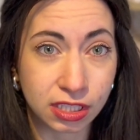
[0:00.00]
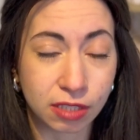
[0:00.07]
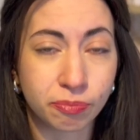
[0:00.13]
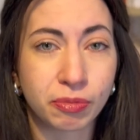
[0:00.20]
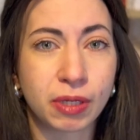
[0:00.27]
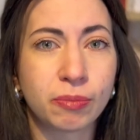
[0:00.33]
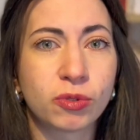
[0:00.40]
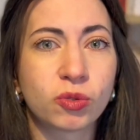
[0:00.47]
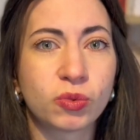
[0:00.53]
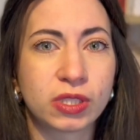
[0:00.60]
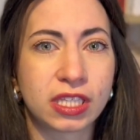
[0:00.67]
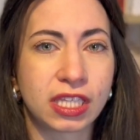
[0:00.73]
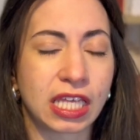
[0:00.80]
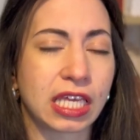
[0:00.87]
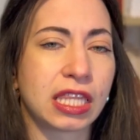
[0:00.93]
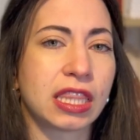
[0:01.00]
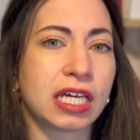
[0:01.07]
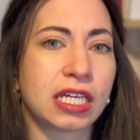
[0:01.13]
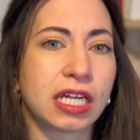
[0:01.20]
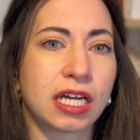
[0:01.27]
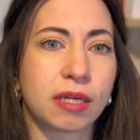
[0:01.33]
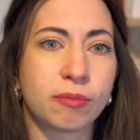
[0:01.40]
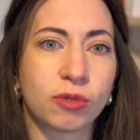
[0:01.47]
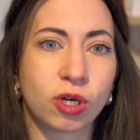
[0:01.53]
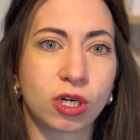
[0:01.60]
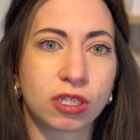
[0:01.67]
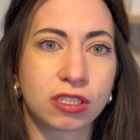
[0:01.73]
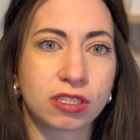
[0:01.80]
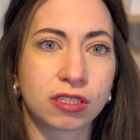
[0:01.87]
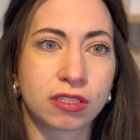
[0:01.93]
that people would think that I'm
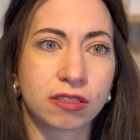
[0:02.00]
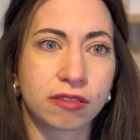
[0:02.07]
not